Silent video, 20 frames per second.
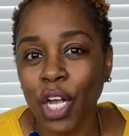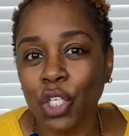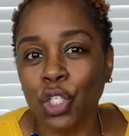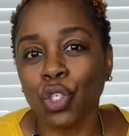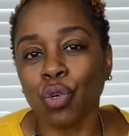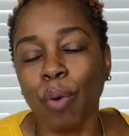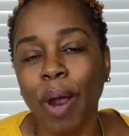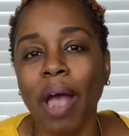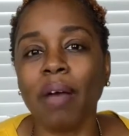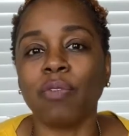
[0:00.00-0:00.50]

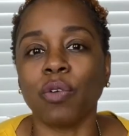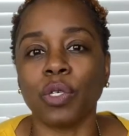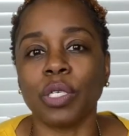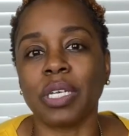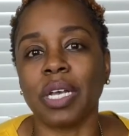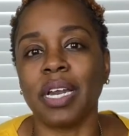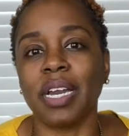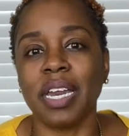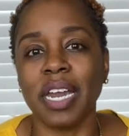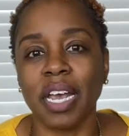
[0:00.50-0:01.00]
traveled
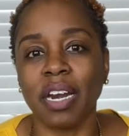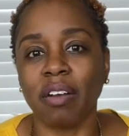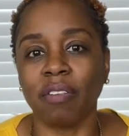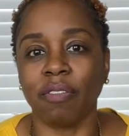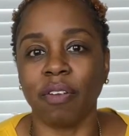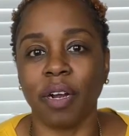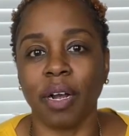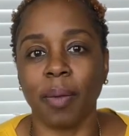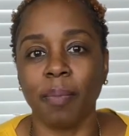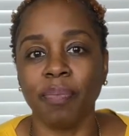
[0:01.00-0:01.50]
to
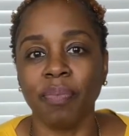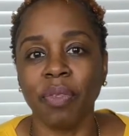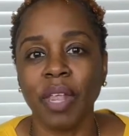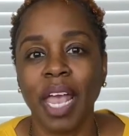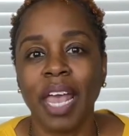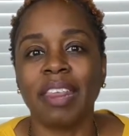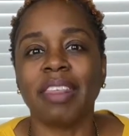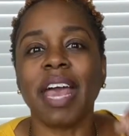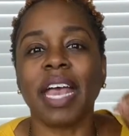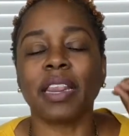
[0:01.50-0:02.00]
Nineveh
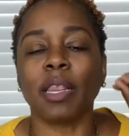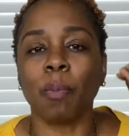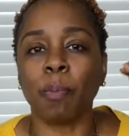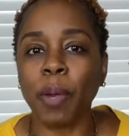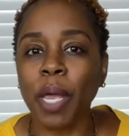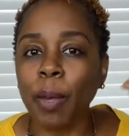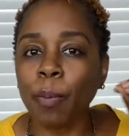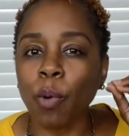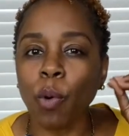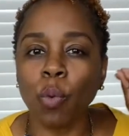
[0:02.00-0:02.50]
that the
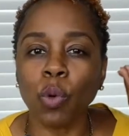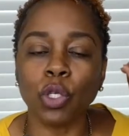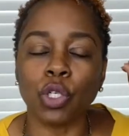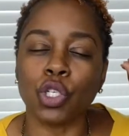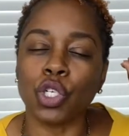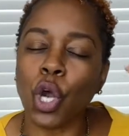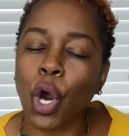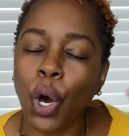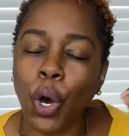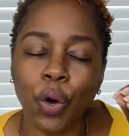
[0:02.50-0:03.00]
people would
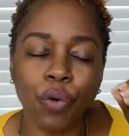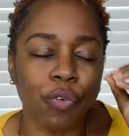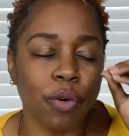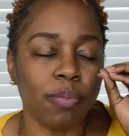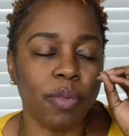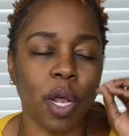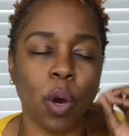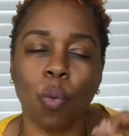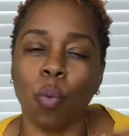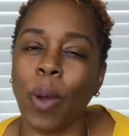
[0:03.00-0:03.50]
turn from
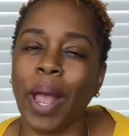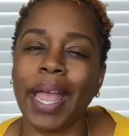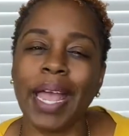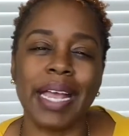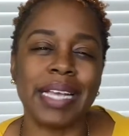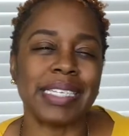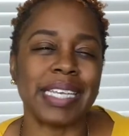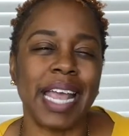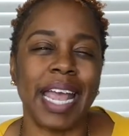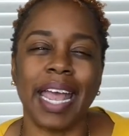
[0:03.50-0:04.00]
their
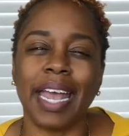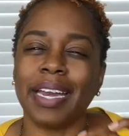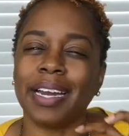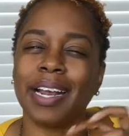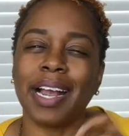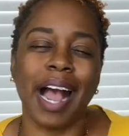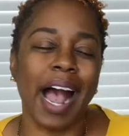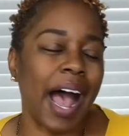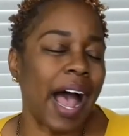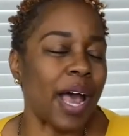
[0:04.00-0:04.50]
ways and
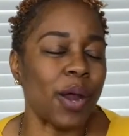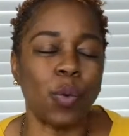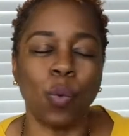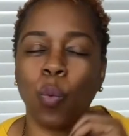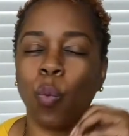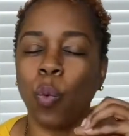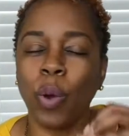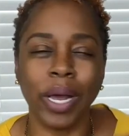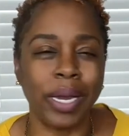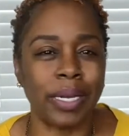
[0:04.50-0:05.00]

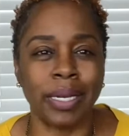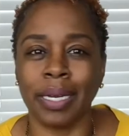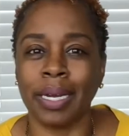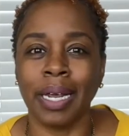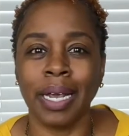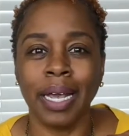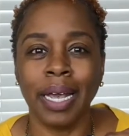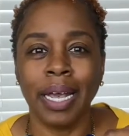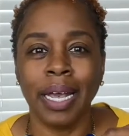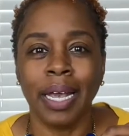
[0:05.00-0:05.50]
God wouldn't
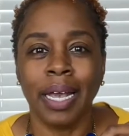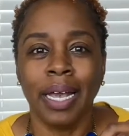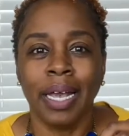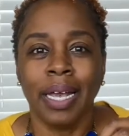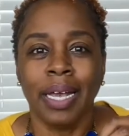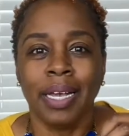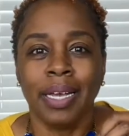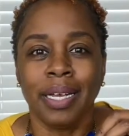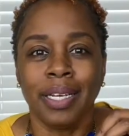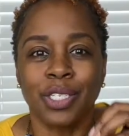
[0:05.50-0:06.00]

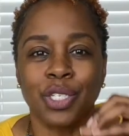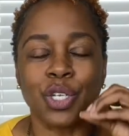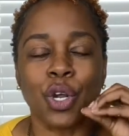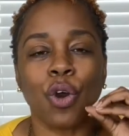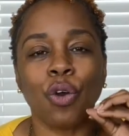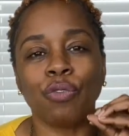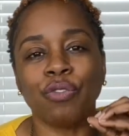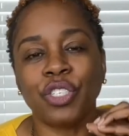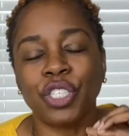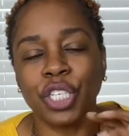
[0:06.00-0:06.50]

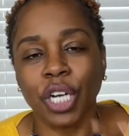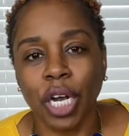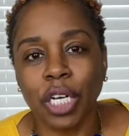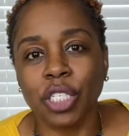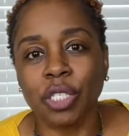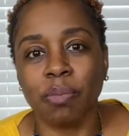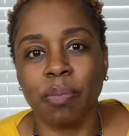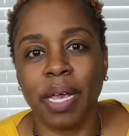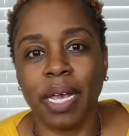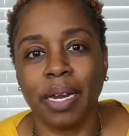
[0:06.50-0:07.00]
serve
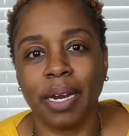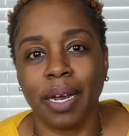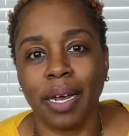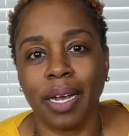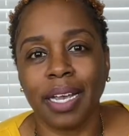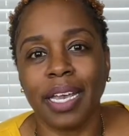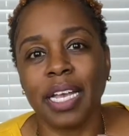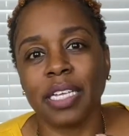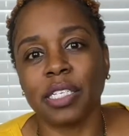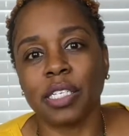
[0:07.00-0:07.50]
judgment
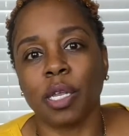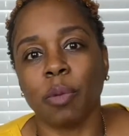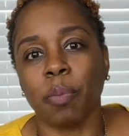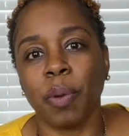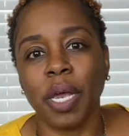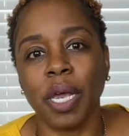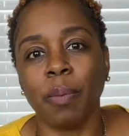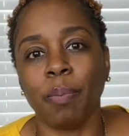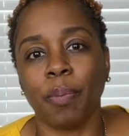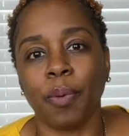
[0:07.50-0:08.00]
against the
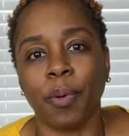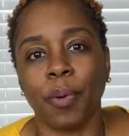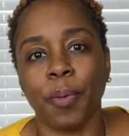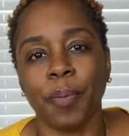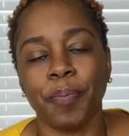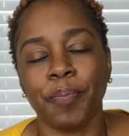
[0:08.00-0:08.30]
people.